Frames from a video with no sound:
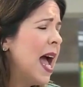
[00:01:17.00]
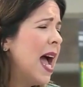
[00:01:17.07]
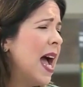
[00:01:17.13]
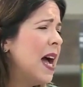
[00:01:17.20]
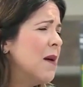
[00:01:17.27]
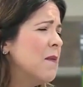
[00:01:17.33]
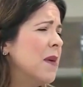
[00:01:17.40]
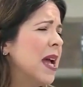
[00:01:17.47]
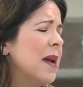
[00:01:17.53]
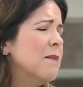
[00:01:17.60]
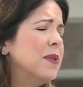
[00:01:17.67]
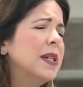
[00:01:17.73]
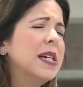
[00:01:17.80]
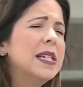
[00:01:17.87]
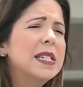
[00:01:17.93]
Um,
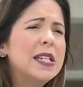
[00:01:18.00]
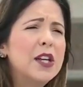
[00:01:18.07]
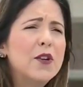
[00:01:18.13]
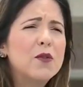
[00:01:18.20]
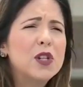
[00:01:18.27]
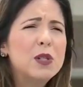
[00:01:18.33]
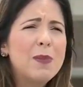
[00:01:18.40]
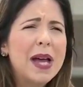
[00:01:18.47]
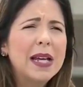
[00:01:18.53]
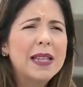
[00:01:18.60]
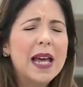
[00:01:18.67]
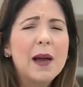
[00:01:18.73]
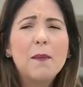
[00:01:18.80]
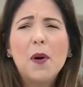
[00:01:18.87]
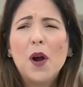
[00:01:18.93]
and please, you know,
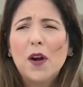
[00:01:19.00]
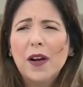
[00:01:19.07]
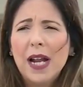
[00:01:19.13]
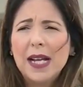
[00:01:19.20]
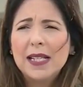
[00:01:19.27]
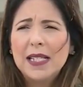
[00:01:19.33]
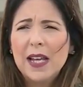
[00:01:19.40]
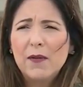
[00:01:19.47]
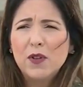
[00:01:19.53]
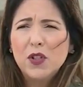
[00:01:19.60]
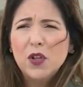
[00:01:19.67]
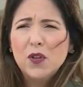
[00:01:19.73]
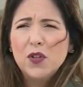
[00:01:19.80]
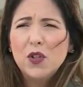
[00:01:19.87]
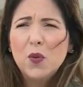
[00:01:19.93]
respect that part as they
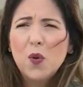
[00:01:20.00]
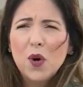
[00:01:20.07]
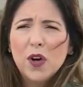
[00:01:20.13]
return to